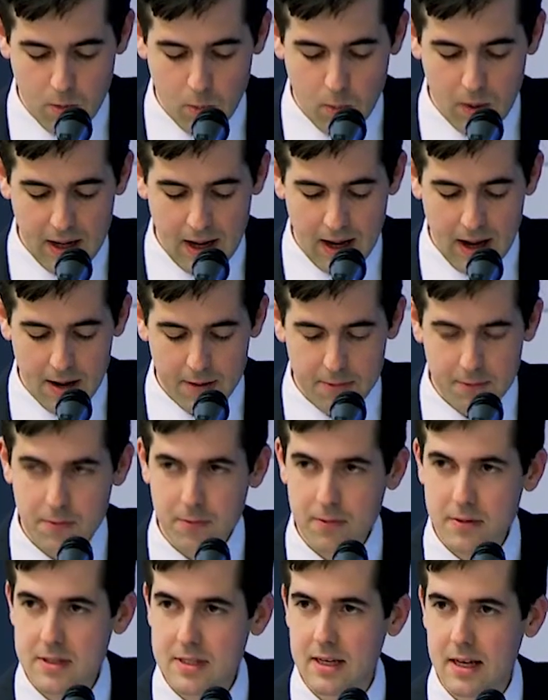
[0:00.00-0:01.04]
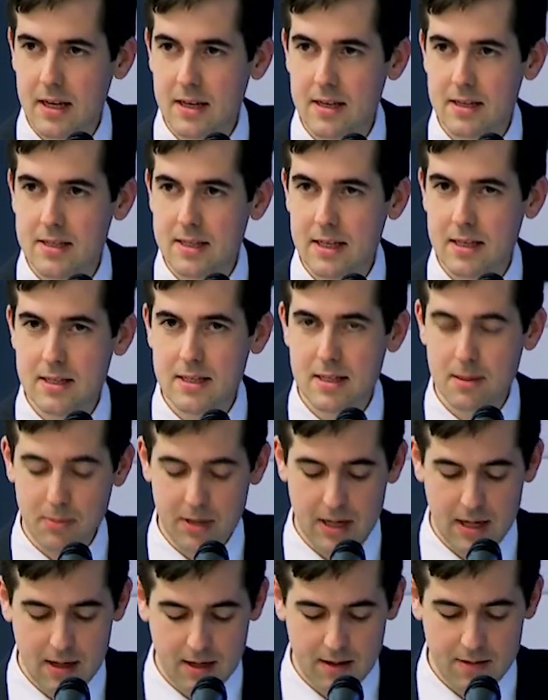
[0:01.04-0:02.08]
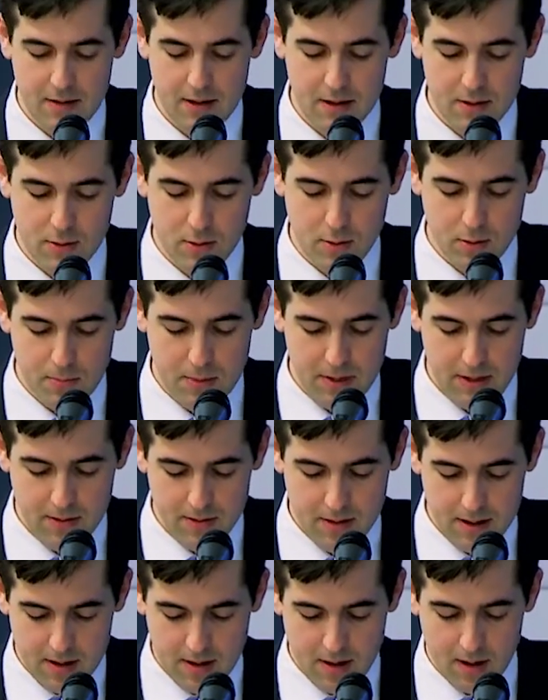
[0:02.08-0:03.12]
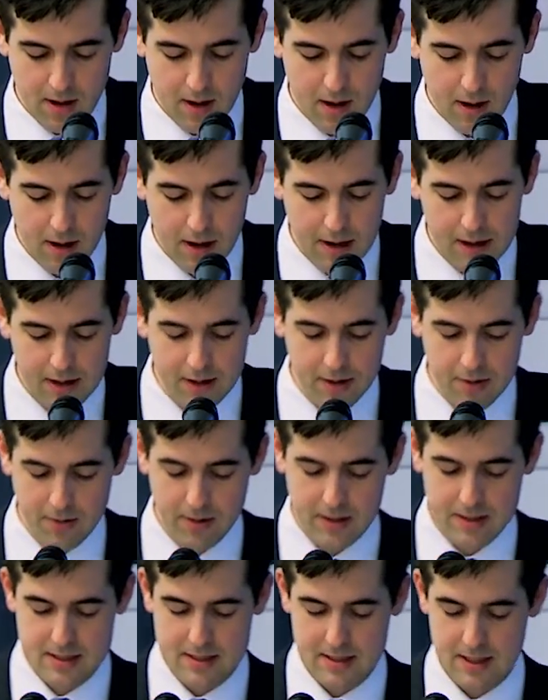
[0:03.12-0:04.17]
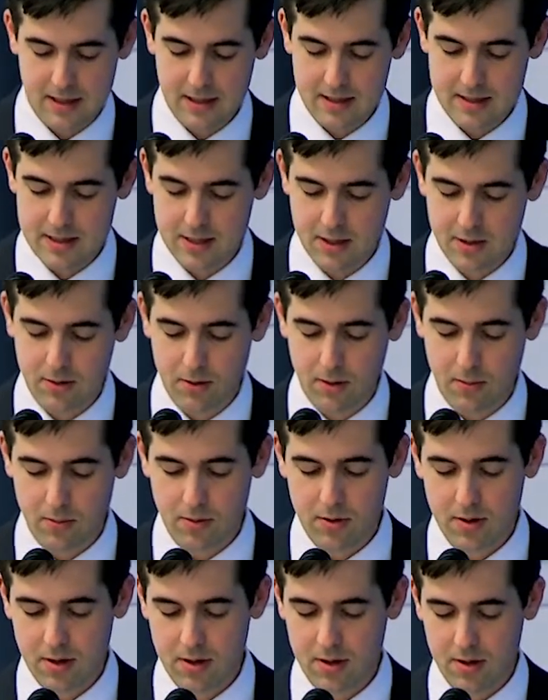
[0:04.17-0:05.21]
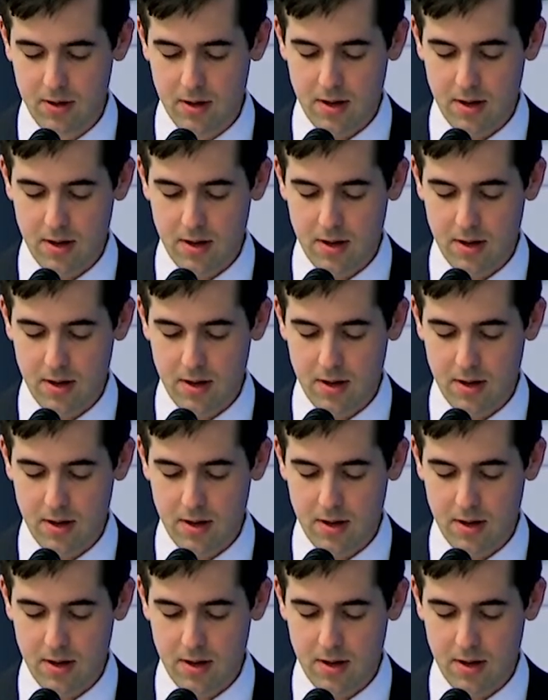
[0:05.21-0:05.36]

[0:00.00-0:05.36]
we have seen since the beginning of the Accord period a high increase in insecure work,